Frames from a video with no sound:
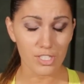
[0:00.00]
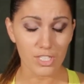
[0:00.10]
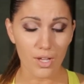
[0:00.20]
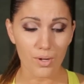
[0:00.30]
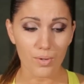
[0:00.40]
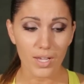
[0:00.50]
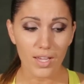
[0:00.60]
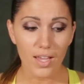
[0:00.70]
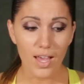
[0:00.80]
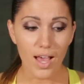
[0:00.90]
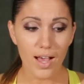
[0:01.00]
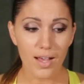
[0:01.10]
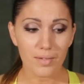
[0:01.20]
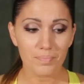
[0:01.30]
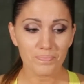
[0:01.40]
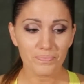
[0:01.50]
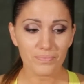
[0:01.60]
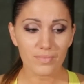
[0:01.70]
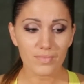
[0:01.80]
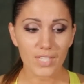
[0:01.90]
So
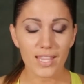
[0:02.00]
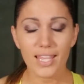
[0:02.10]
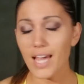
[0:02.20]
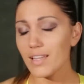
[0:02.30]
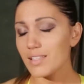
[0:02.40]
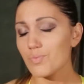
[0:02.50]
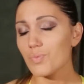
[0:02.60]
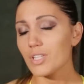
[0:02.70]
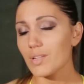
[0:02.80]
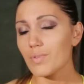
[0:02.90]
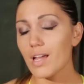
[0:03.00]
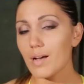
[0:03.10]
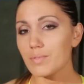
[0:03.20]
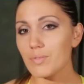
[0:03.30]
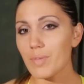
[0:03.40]
um, that is really what helped me